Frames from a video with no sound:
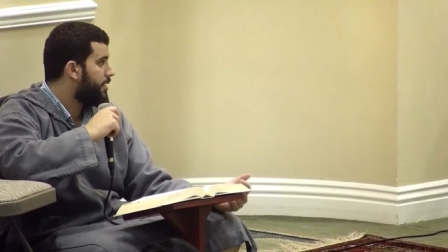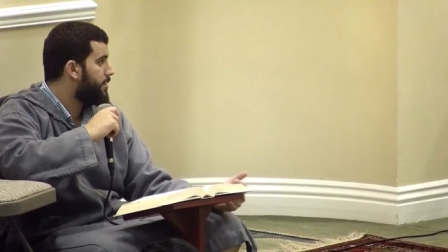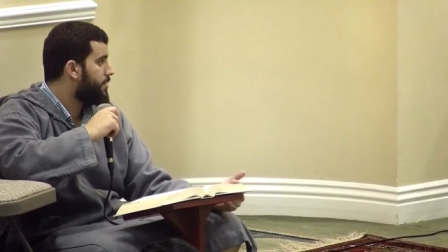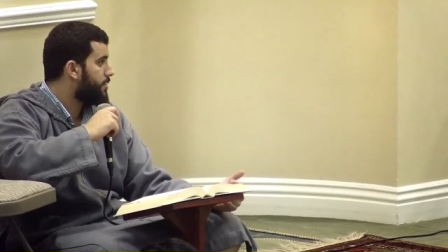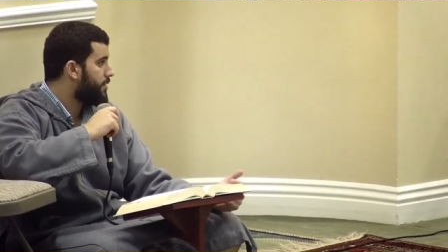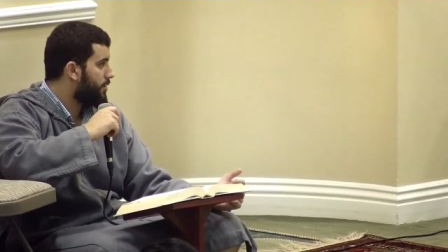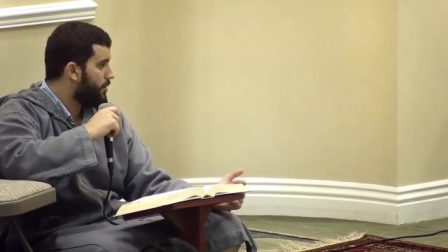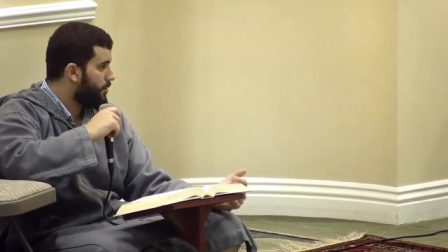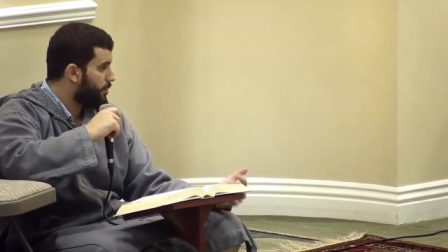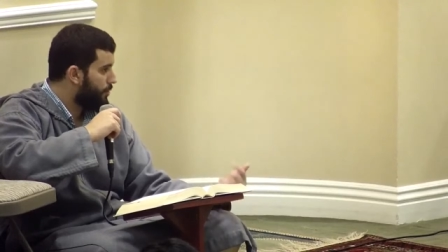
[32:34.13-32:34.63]

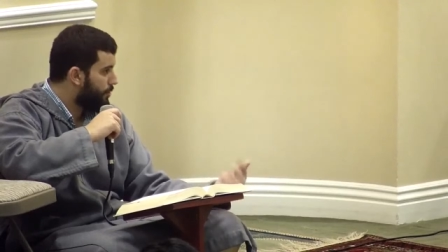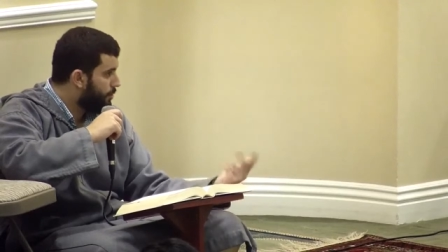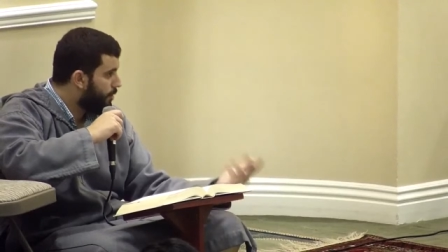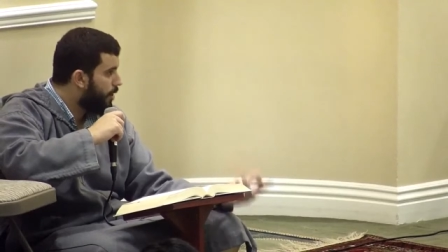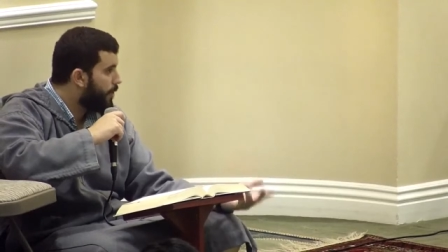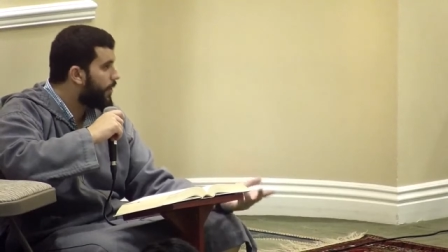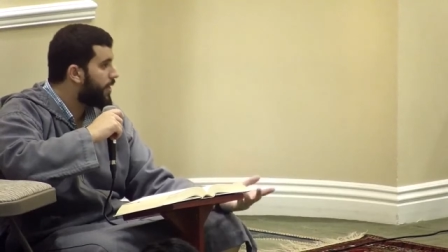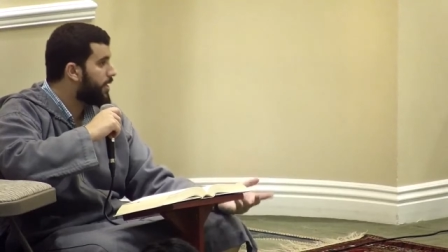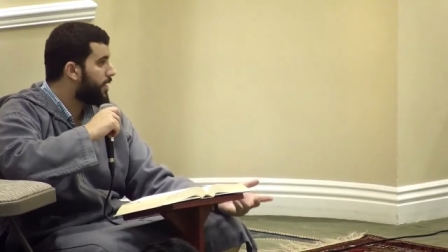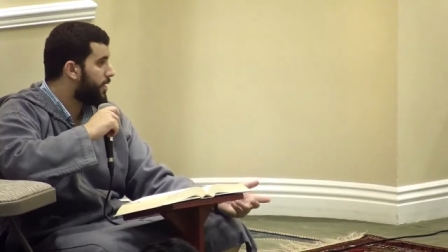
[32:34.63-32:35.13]
and
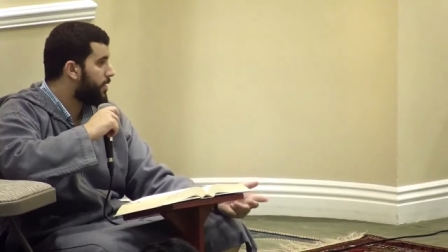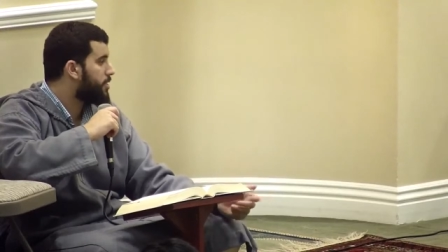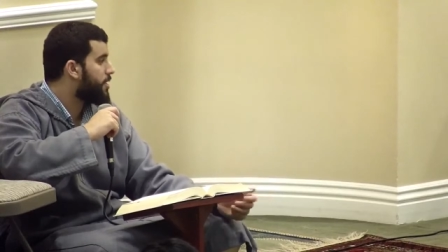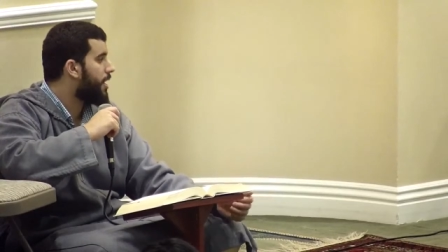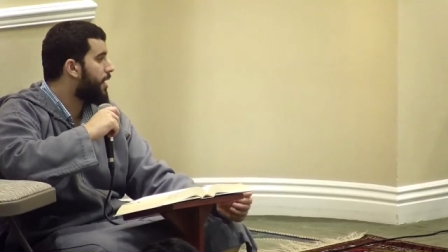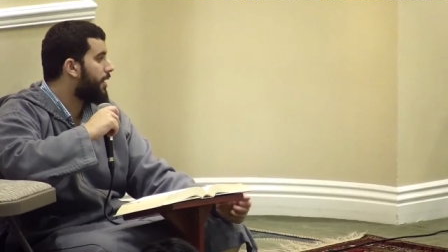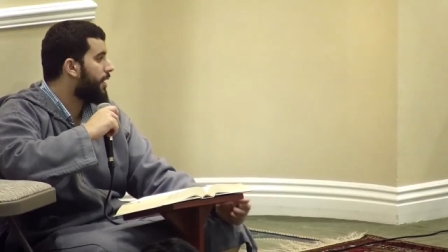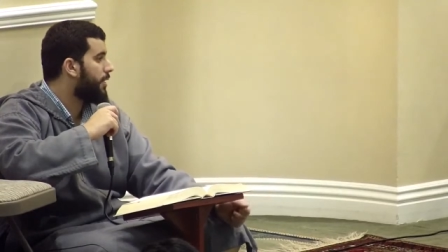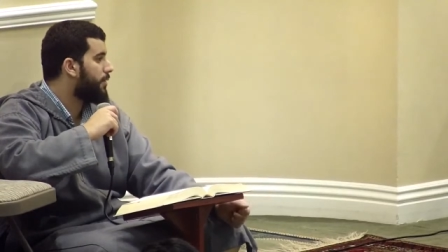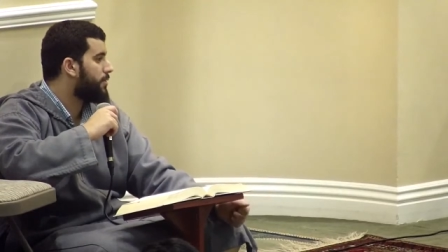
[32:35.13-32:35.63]
grow
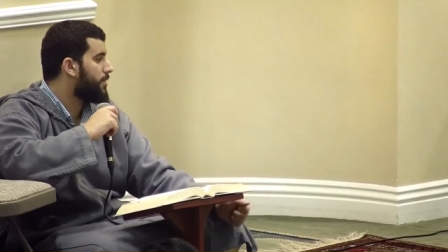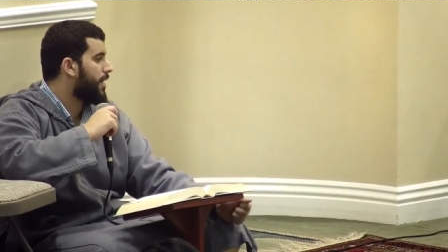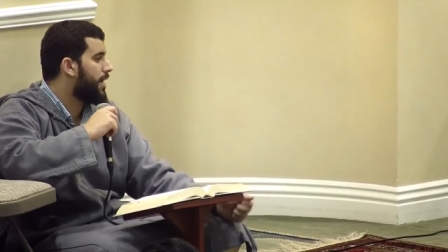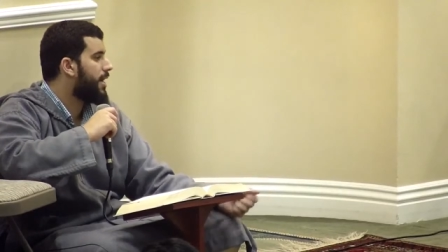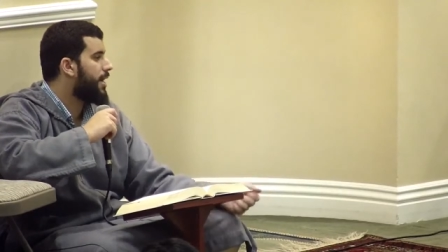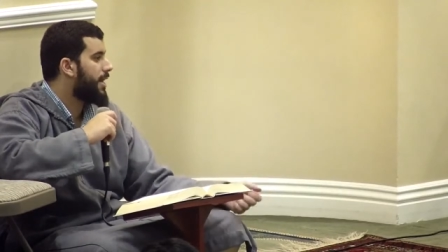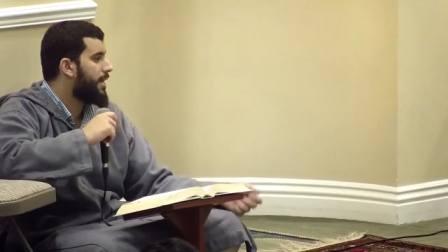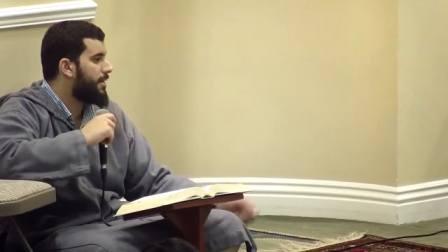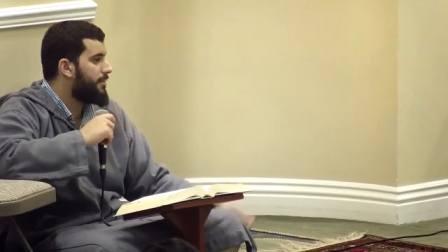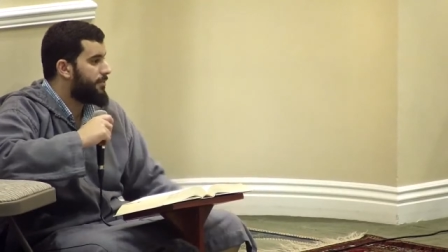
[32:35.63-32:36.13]
it
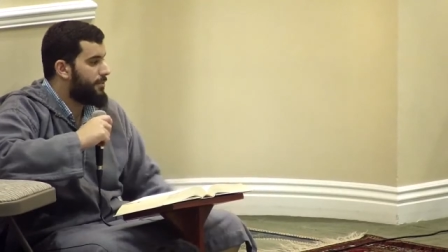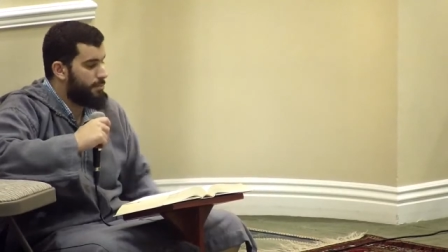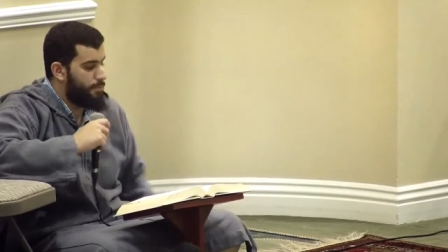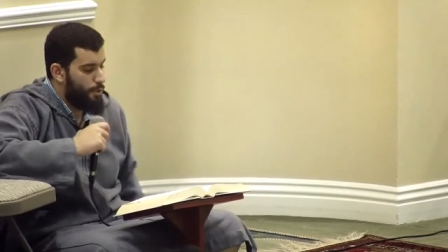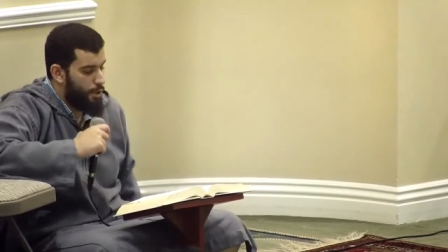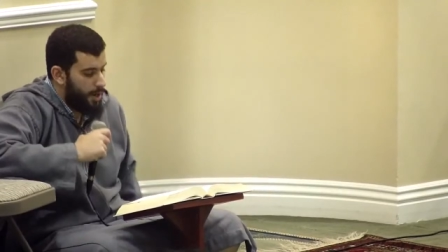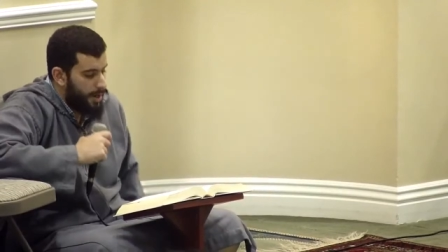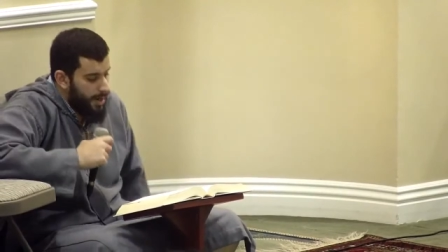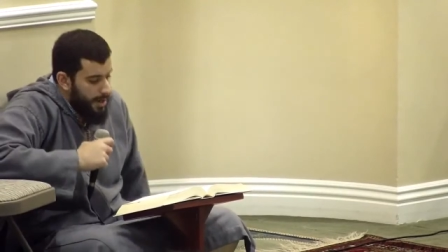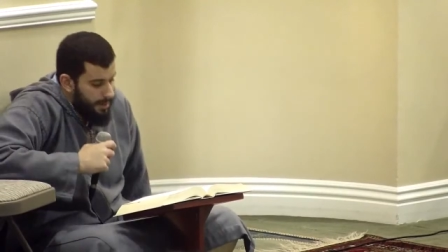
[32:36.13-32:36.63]
inshallah, ta'ala
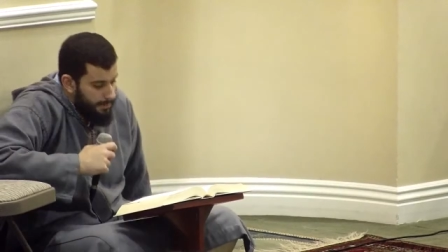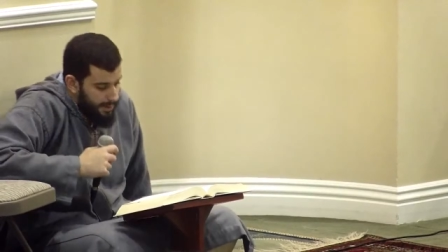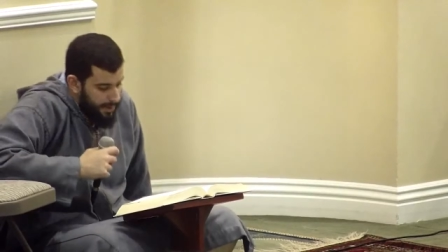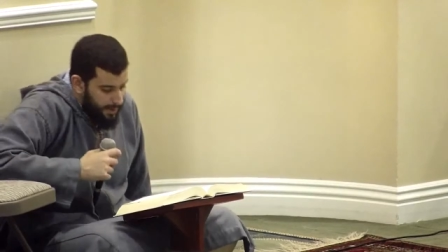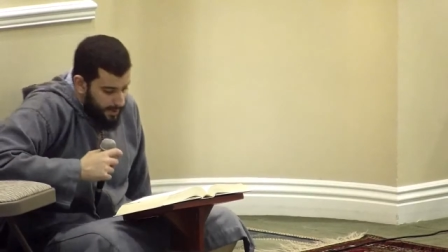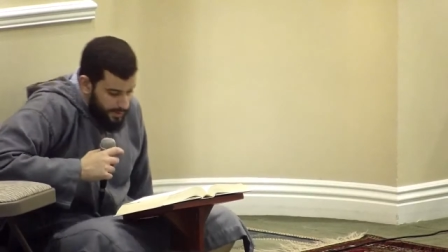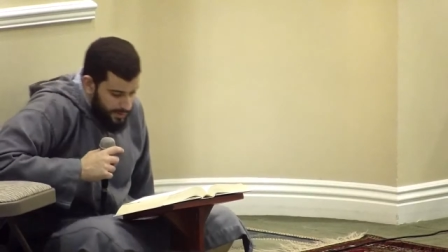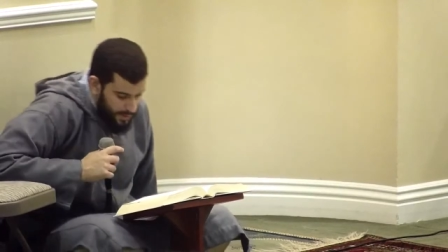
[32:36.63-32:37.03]
even more.